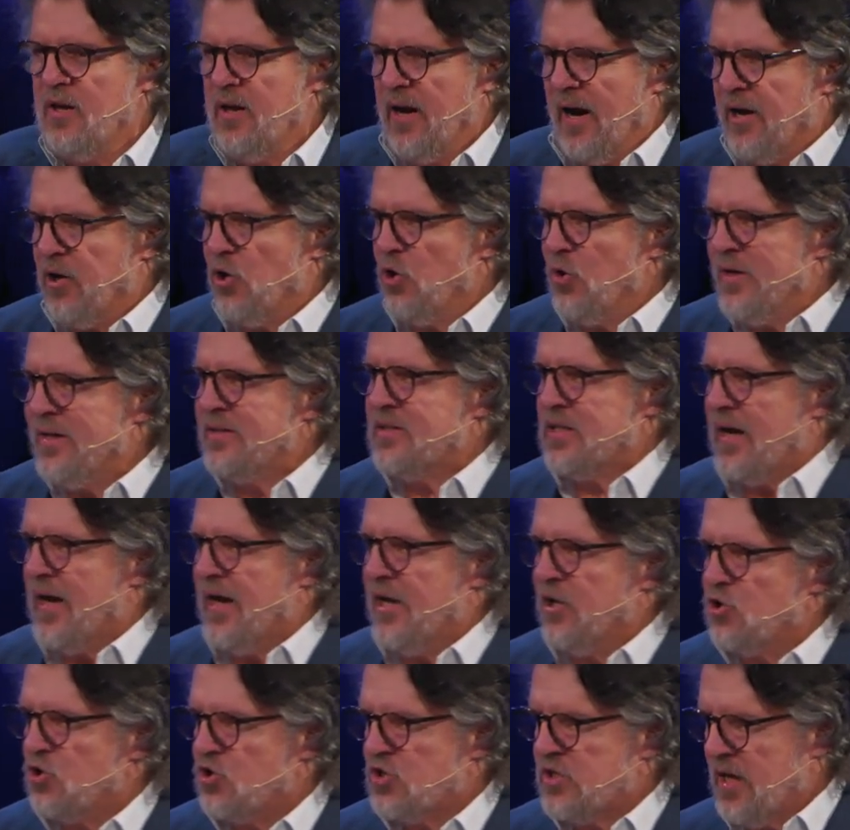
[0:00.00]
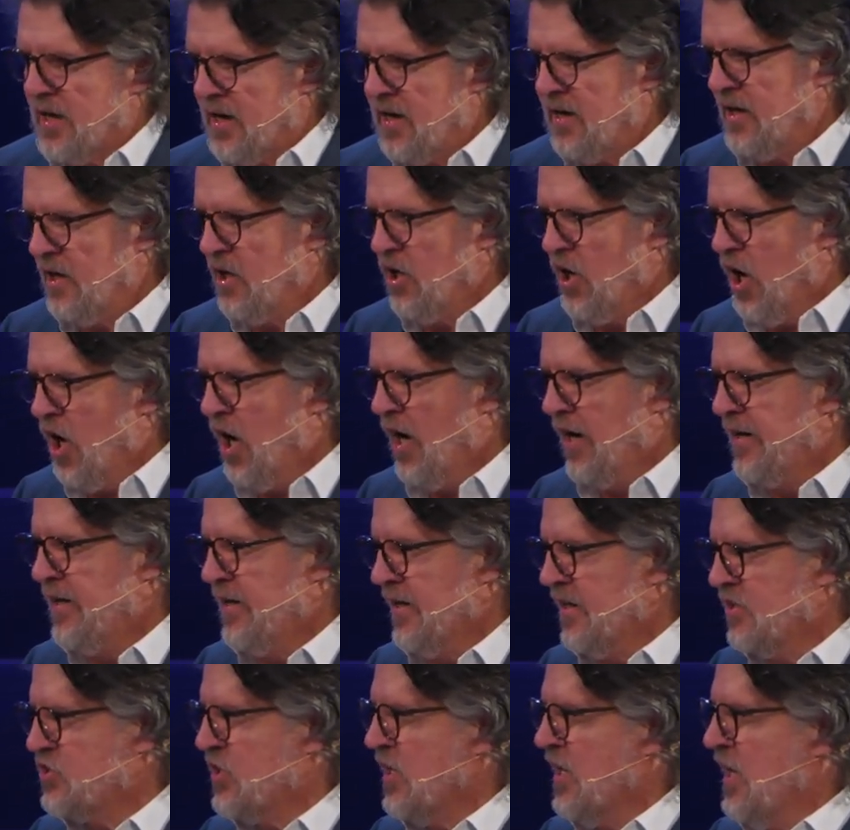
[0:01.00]
I don't need to entertain an
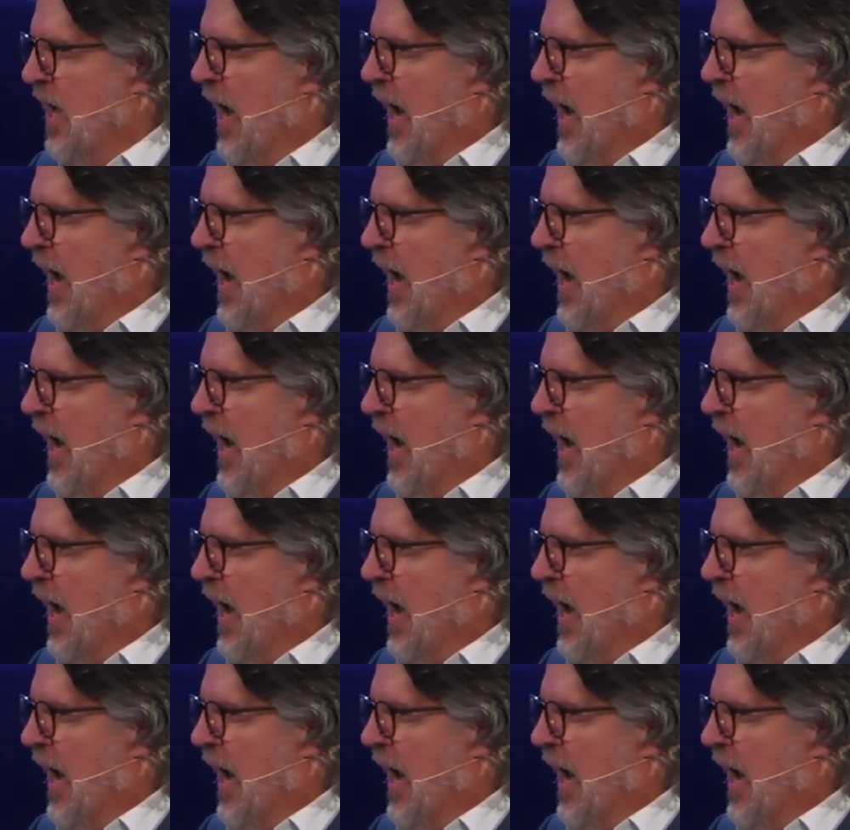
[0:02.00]
audience.